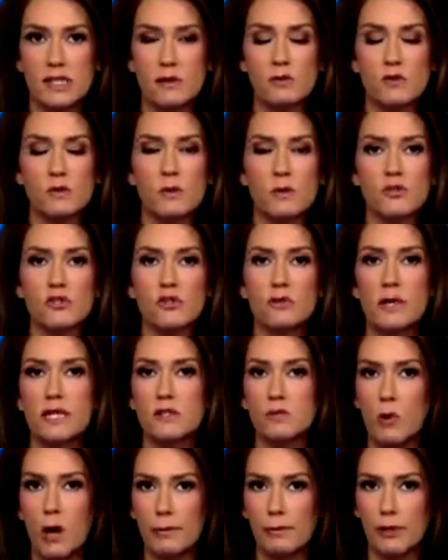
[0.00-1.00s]
It was supposed to raise
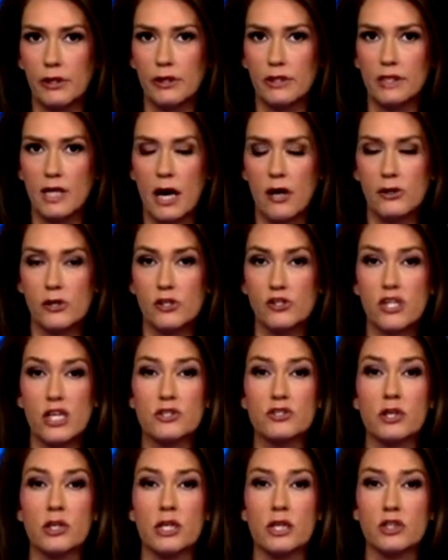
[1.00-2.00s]
$1 million. It
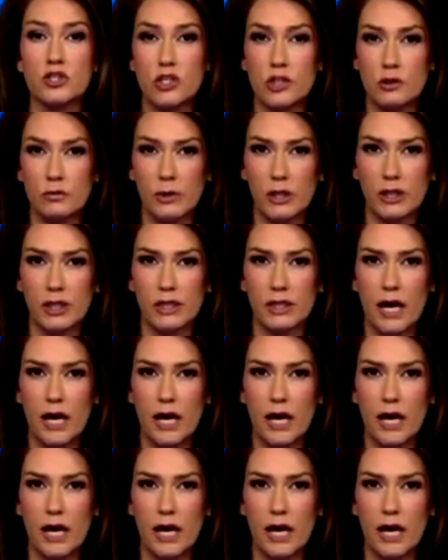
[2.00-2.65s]
took in $2 million.